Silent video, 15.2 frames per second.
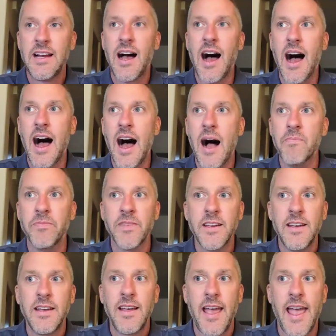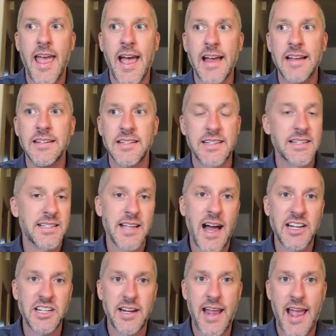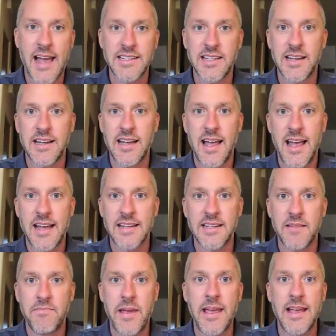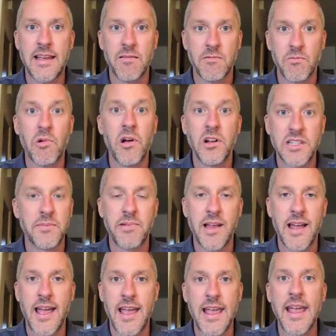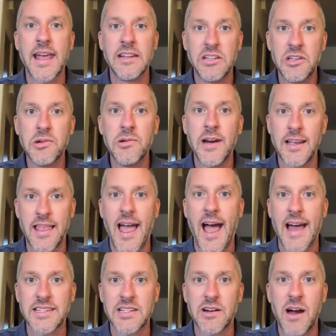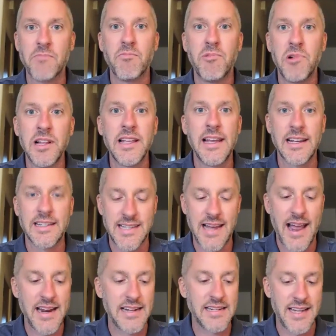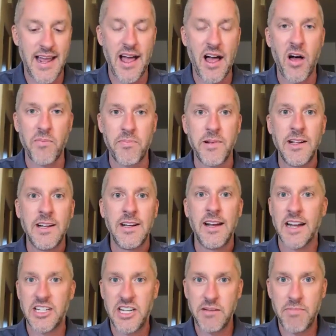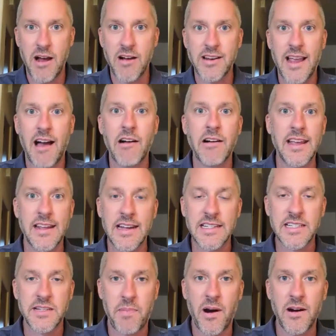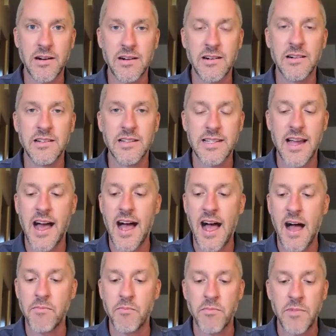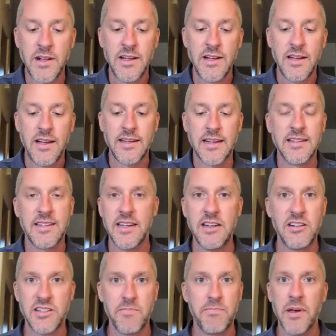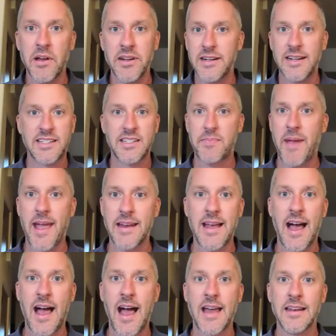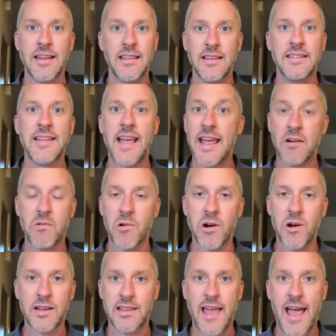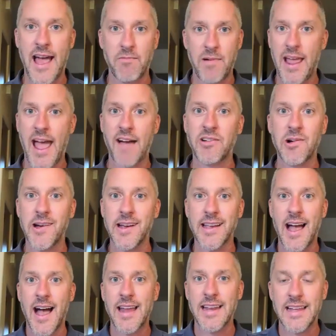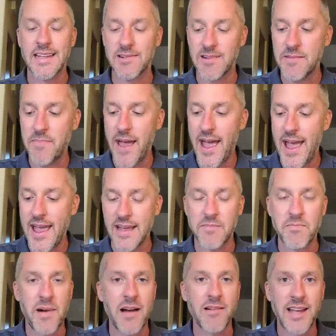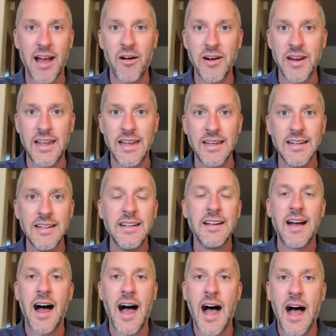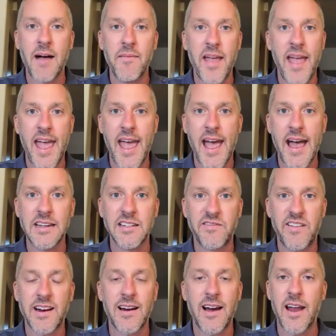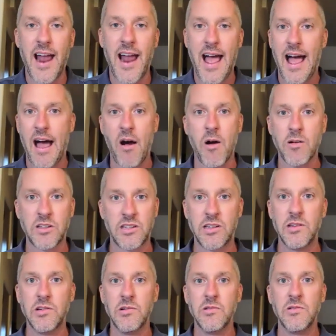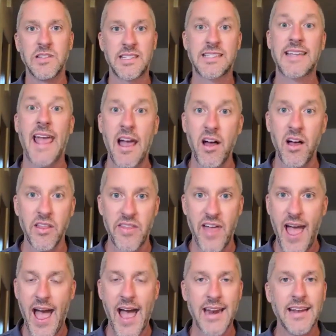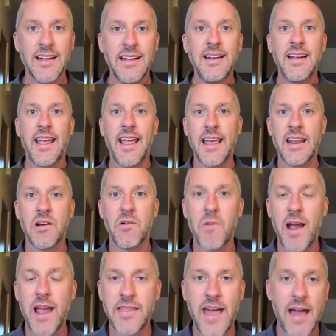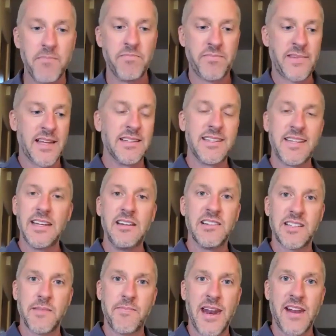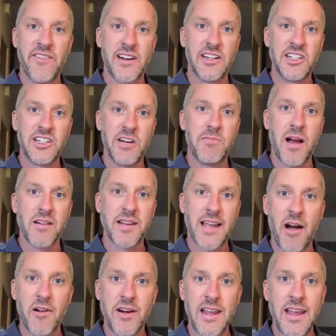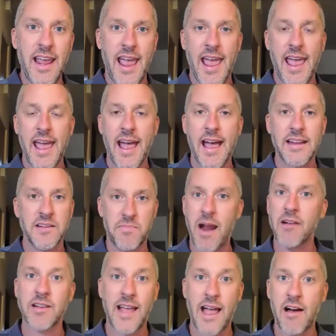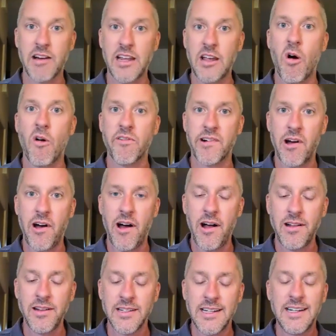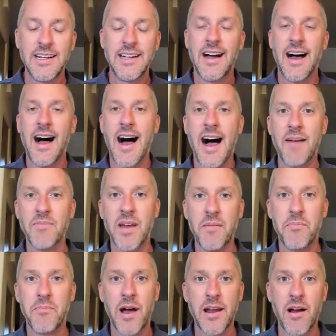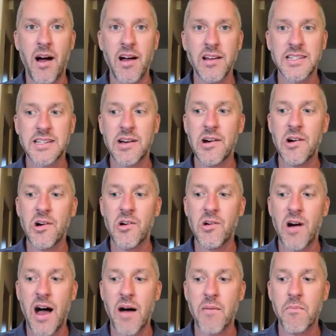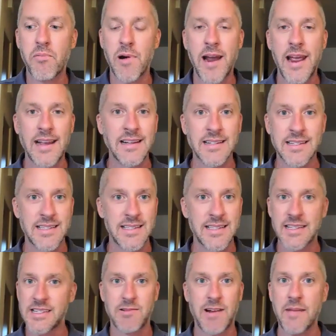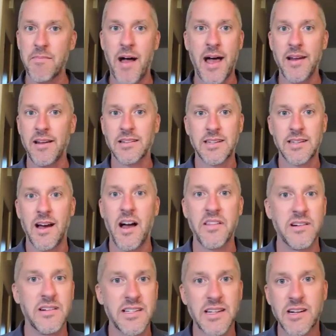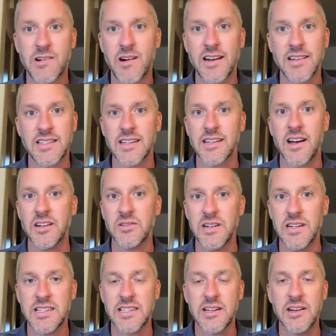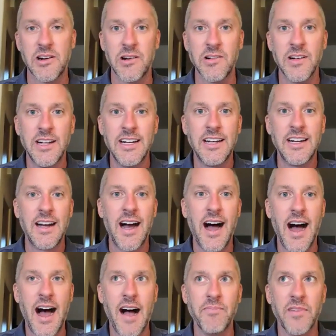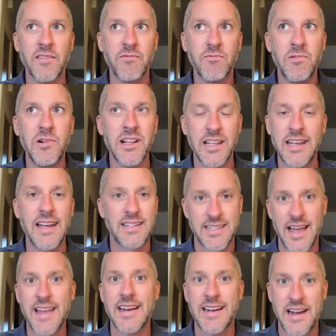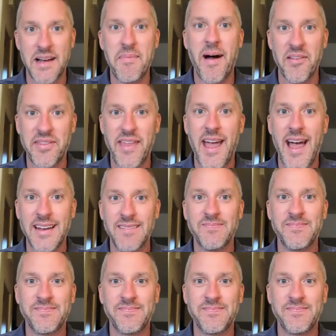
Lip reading: And SysLogic has a big role to play in doing that. So I'm really excited to help Achieve Brown County and its partners continue to build and expand on the data work that we have going on in Green Bay and Brown County, and figure out how to scale that in a way that continues to benefit Achieve Brown County and Brown County overall, but also brings this great model to others across the country. So really excited about that.